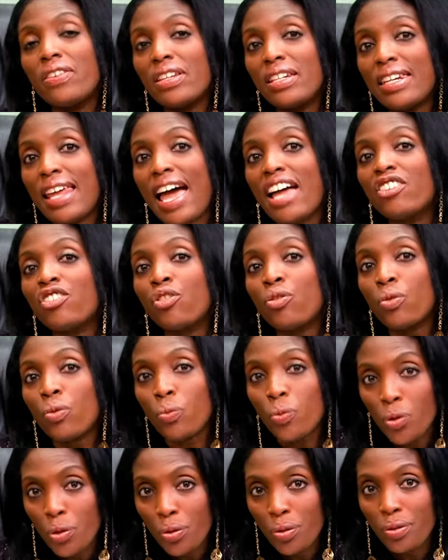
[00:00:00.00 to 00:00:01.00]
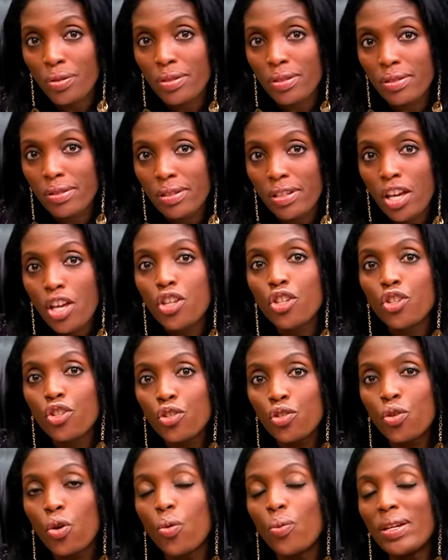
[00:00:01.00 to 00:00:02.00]
the natural world,
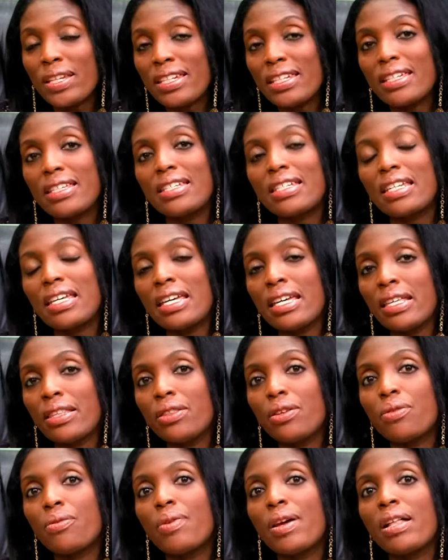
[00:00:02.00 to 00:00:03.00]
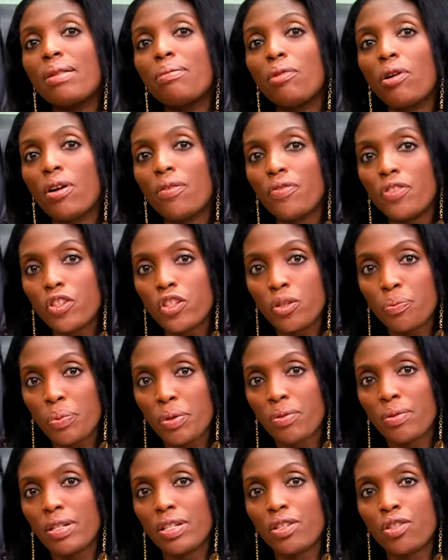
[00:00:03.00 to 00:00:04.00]
so it is in the realm of the
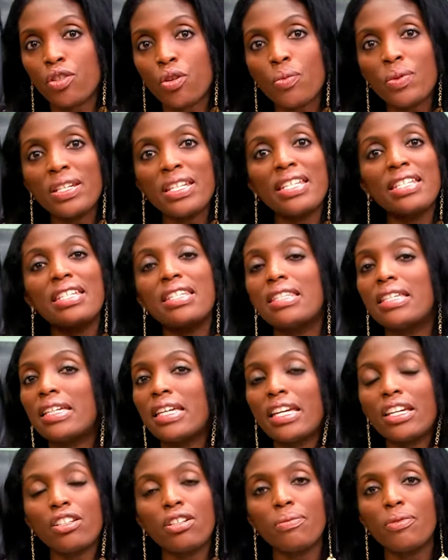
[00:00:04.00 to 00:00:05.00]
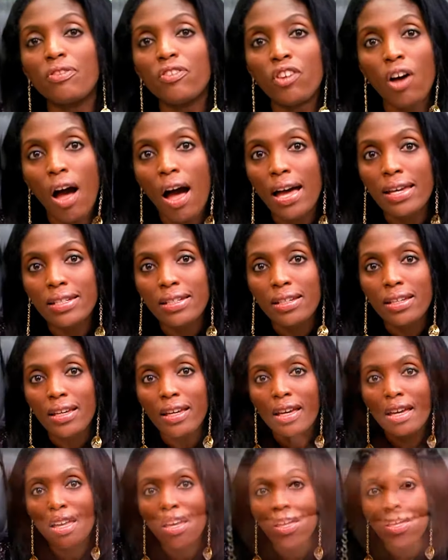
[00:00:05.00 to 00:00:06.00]
Spirit, so it is in the kingdom of God.
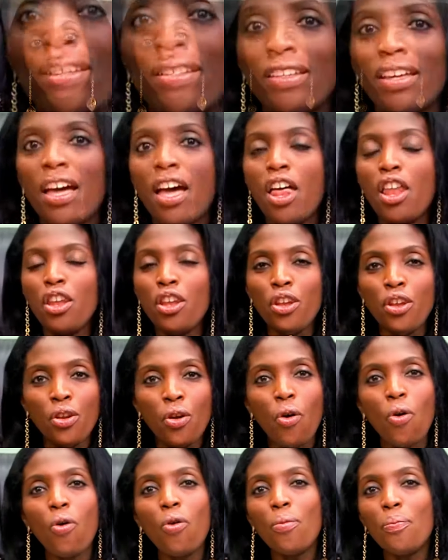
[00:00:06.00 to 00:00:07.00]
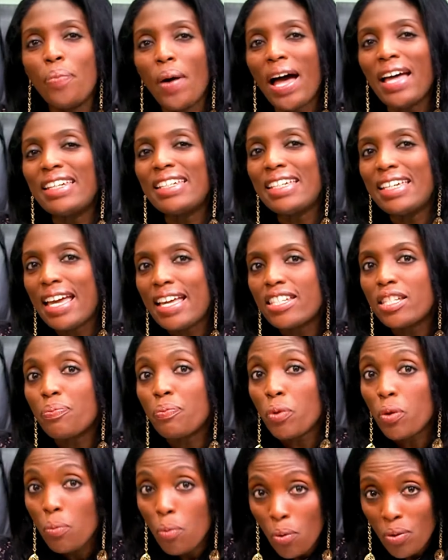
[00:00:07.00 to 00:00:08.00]
Nobody gets
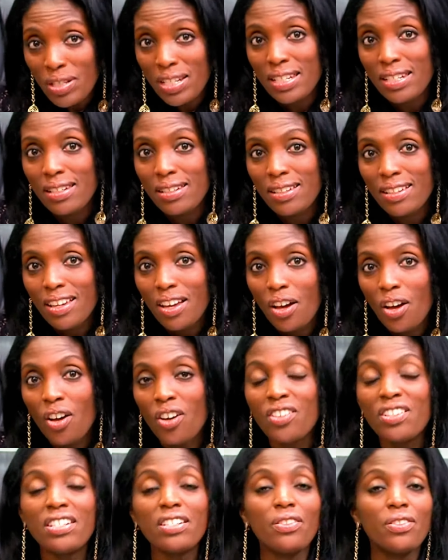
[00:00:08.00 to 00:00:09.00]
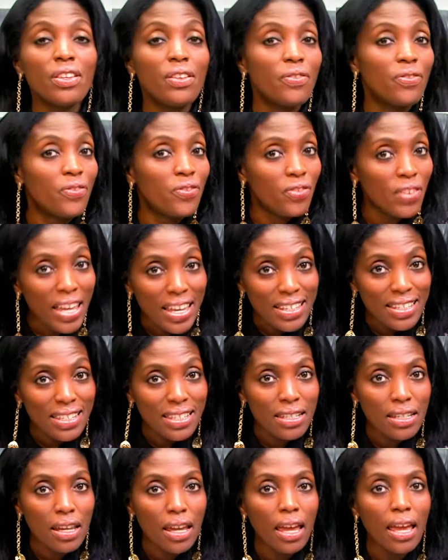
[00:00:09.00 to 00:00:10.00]
promoted until they
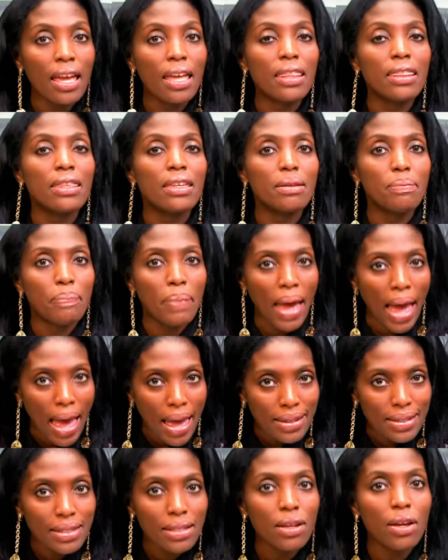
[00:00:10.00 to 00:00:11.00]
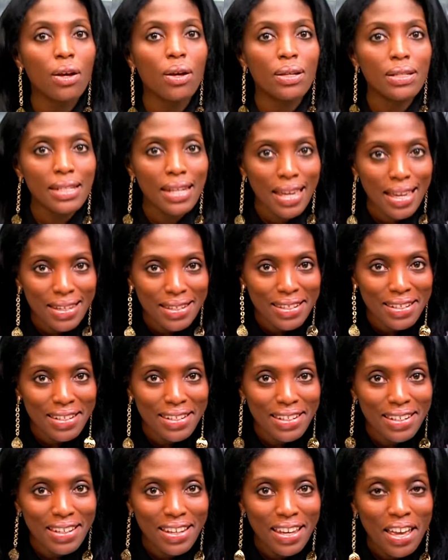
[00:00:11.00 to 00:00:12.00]
face and they pass a test.
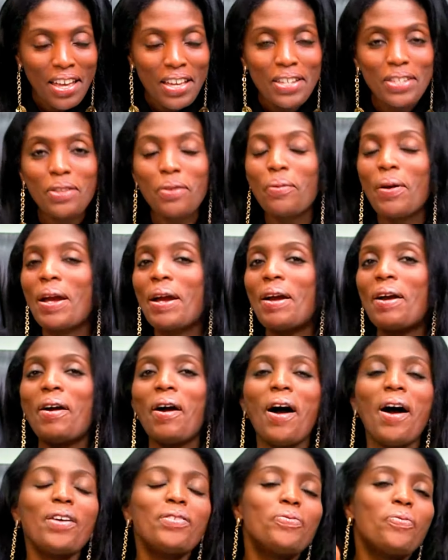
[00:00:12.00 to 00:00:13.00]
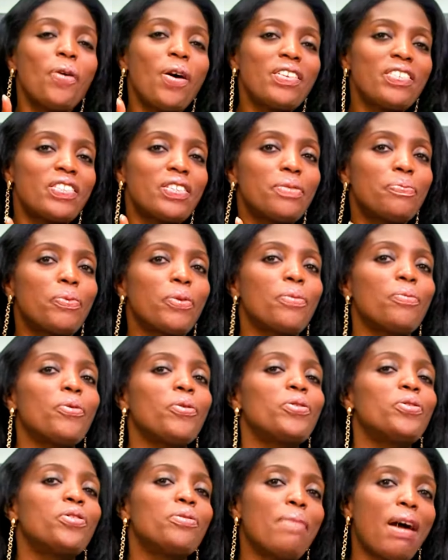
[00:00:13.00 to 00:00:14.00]
So when God wants to
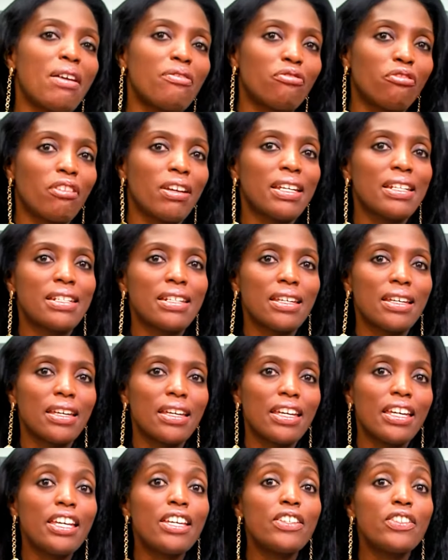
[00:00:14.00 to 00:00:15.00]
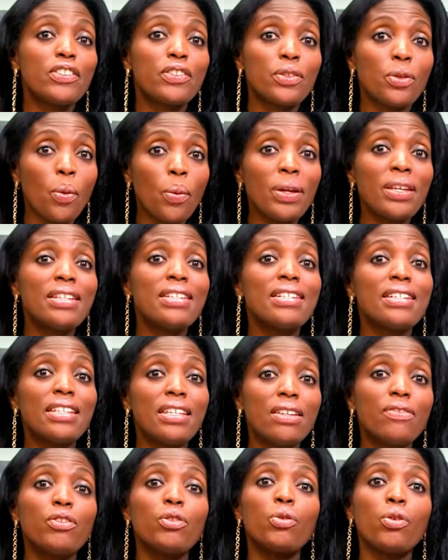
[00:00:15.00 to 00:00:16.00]
promote you, my friend, He's going to
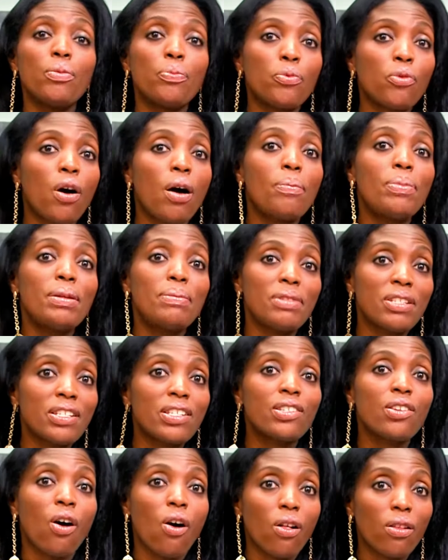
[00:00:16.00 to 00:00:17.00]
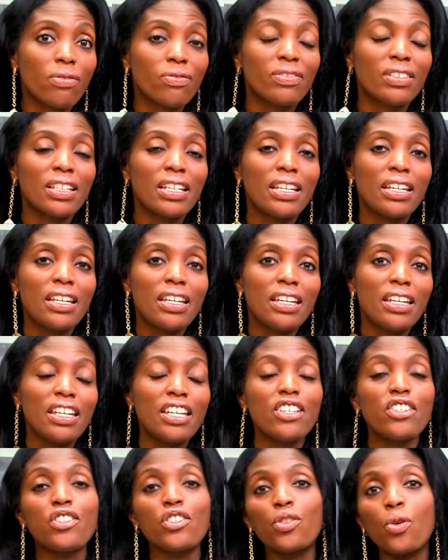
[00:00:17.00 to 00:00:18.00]
give you a problem to solve.
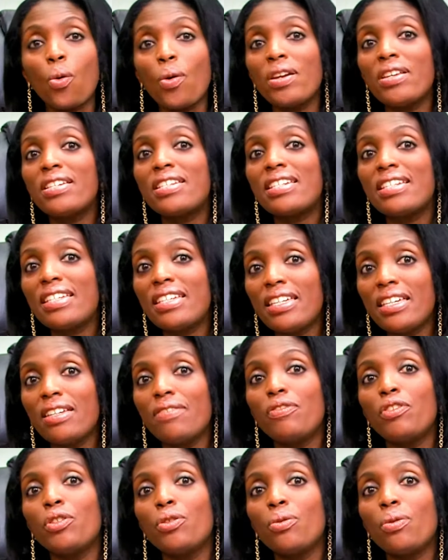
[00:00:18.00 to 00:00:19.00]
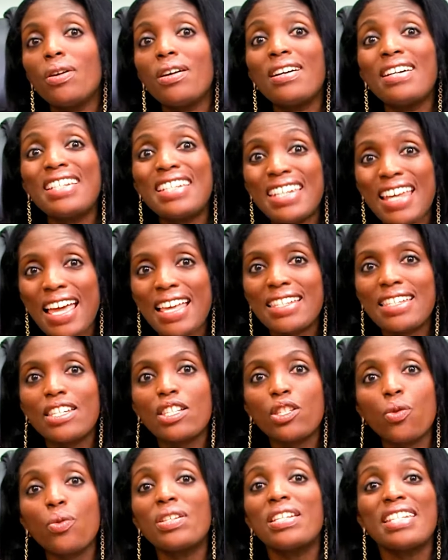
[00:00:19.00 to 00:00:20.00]
He's going to give you a test.
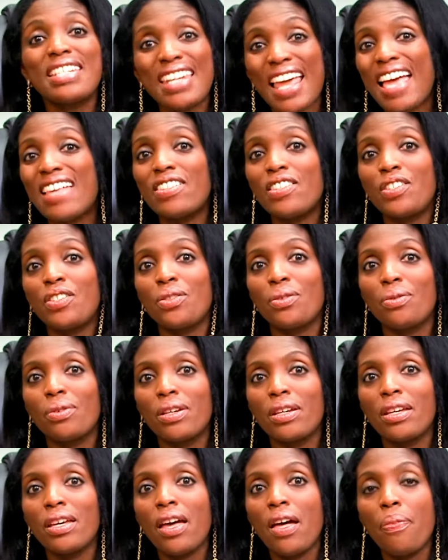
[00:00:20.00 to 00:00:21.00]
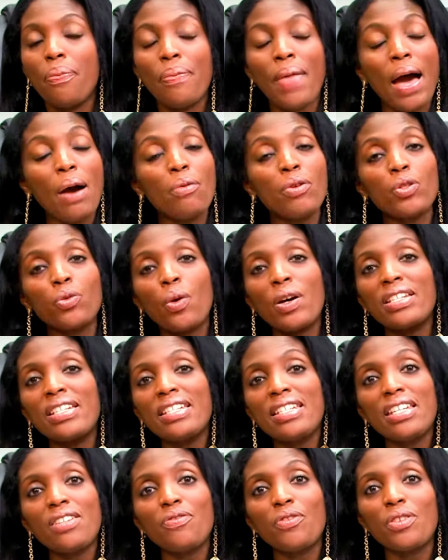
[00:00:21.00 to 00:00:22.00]
He's going to test you. That was what He
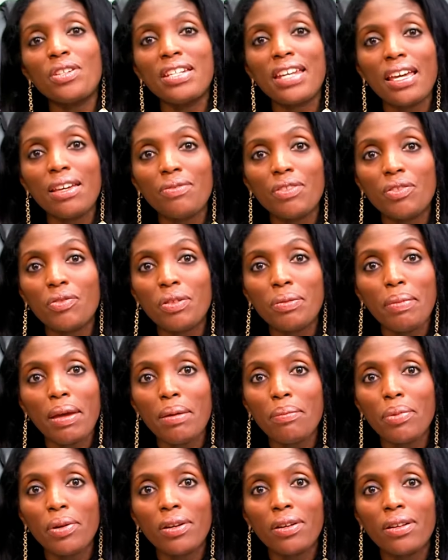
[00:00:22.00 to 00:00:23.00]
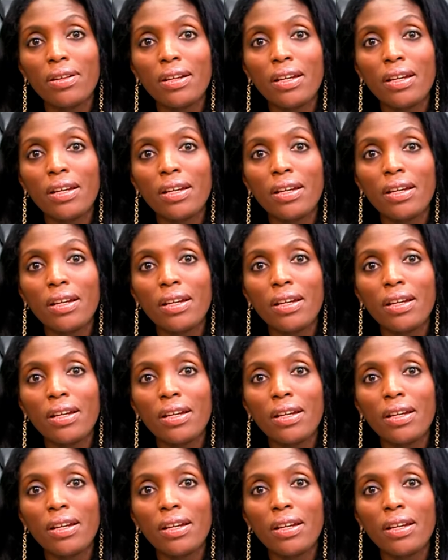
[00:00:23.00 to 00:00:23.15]
did for David, remember?